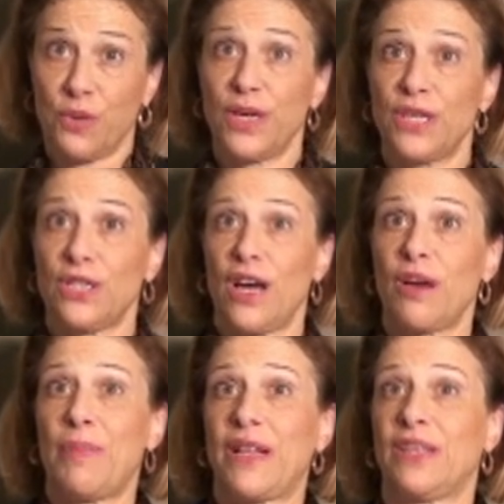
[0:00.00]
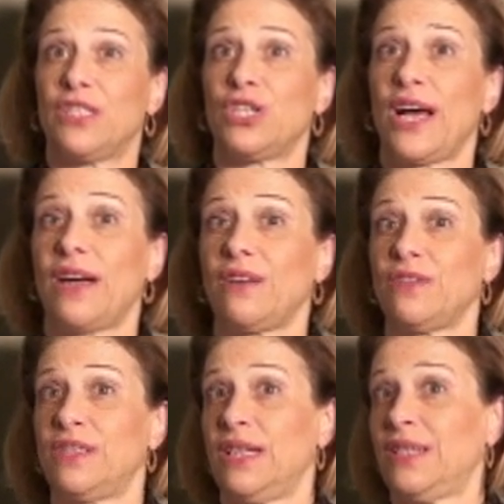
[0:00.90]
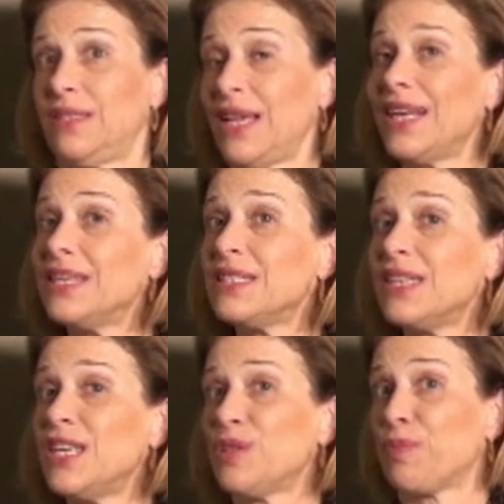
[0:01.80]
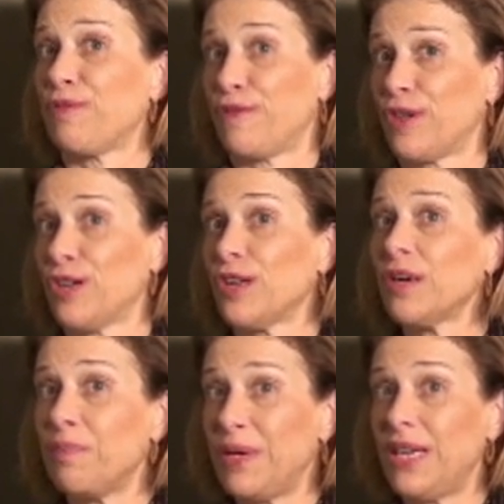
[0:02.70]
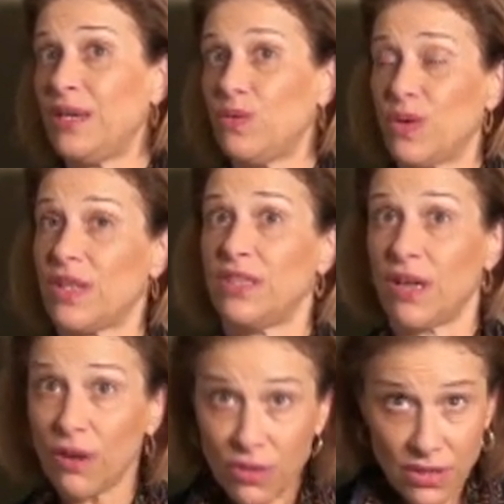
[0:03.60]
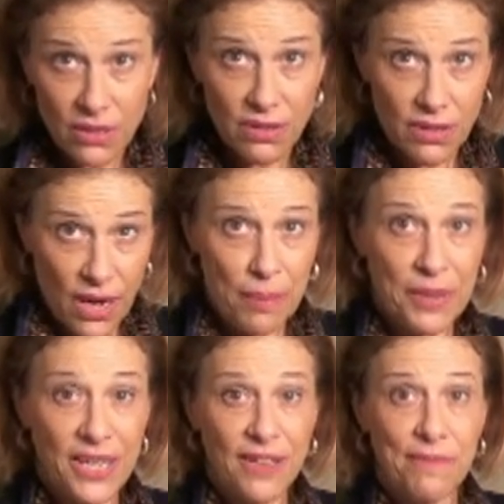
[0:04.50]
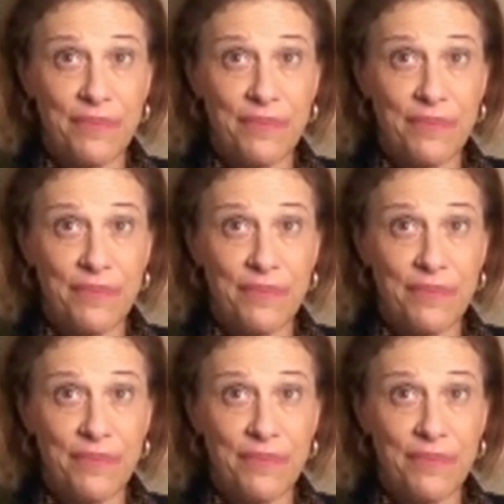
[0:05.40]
we're going to talk about the child's tendency to prefer being with adult company